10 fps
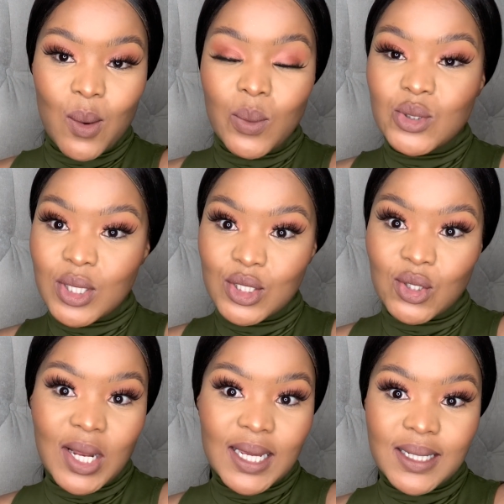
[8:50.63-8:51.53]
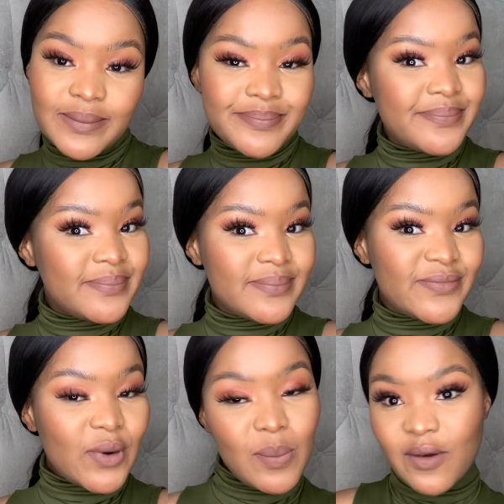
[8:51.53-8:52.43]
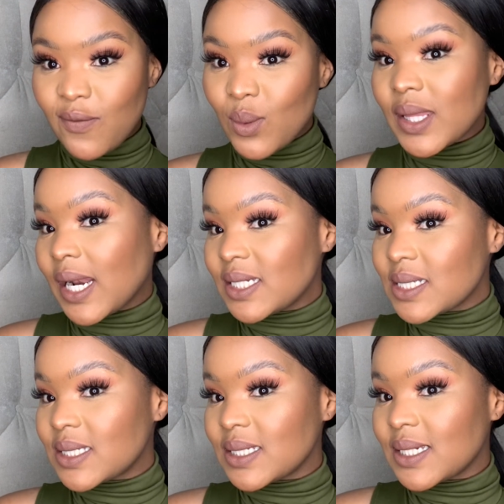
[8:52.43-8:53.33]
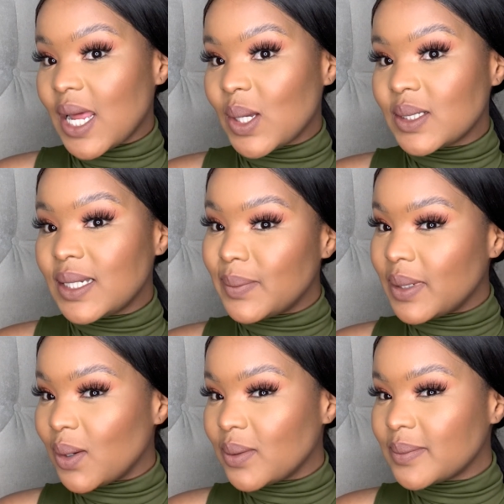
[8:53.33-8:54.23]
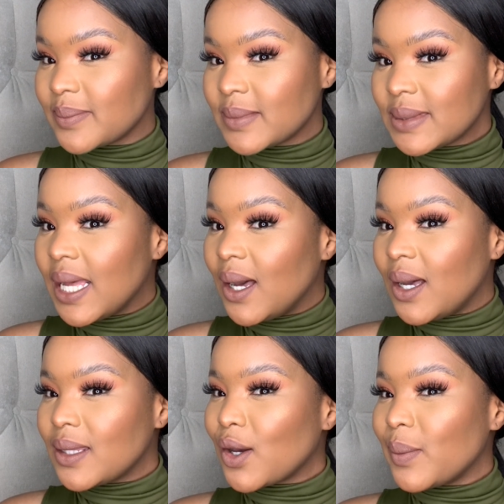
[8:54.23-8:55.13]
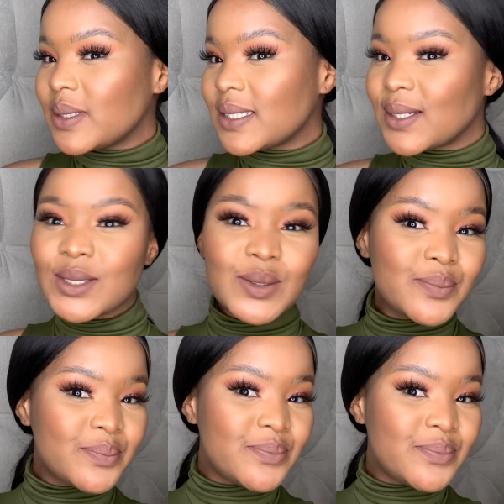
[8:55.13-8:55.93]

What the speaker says: Which one do you like from the four that I just did now? Let me know in the comment section.